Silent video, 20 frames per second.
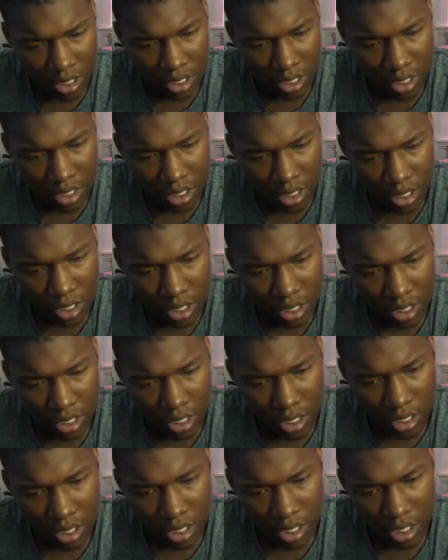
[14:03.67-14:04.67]

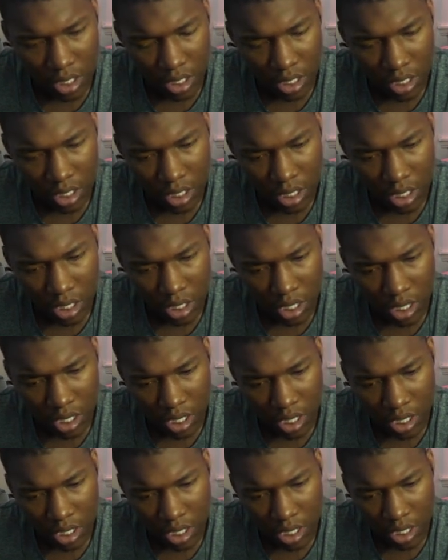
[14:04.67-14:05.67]

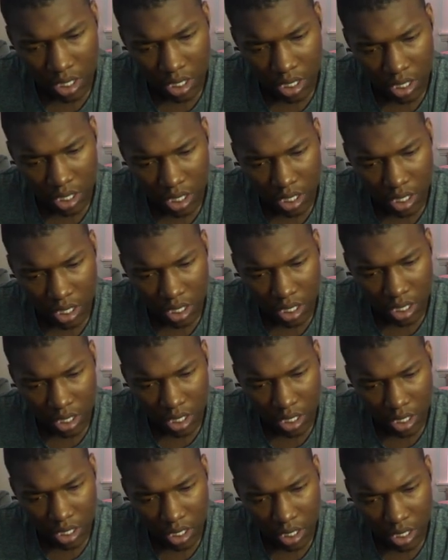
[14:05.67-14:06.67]

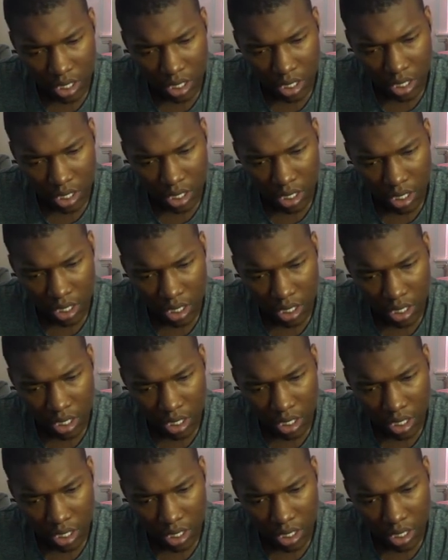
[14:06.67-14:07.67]

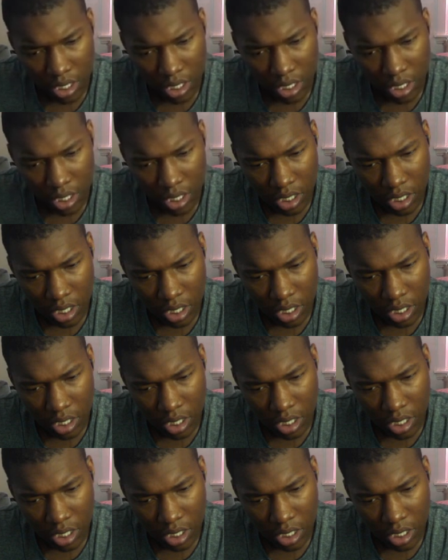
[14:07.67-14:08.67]

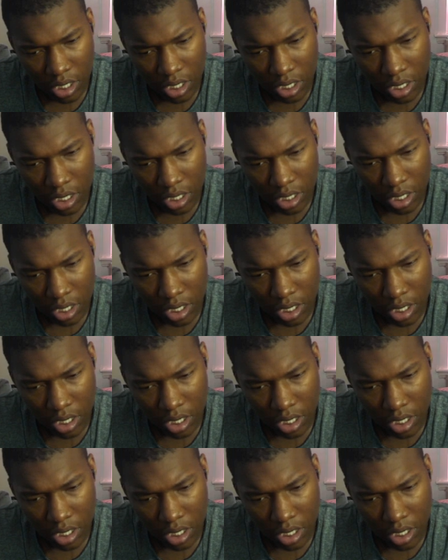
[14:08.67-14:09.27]
No one is speaking in this clip.